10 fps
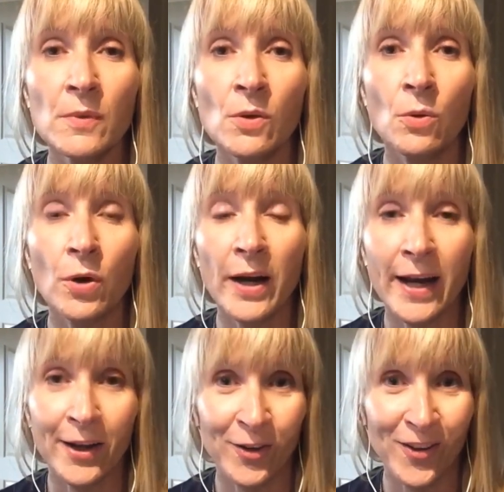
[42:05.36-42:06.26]
or
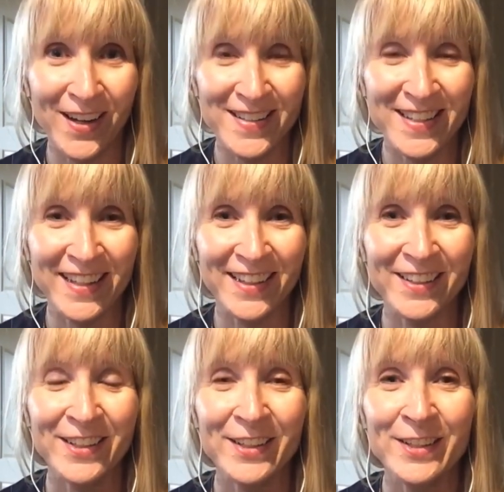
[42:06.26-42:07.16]
analyzing
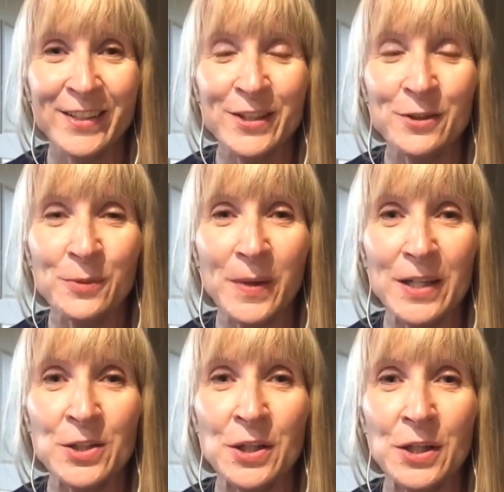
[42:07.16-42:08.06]
too
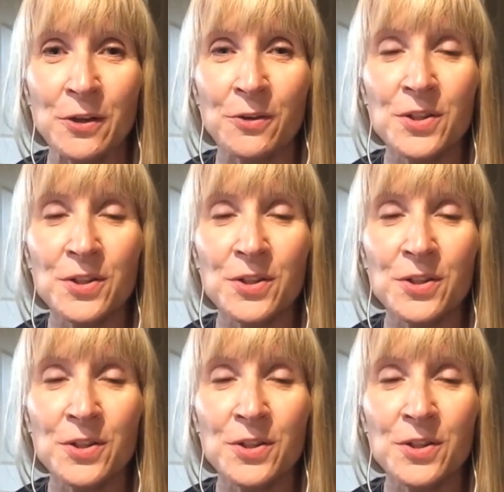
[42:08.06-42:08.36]
much here,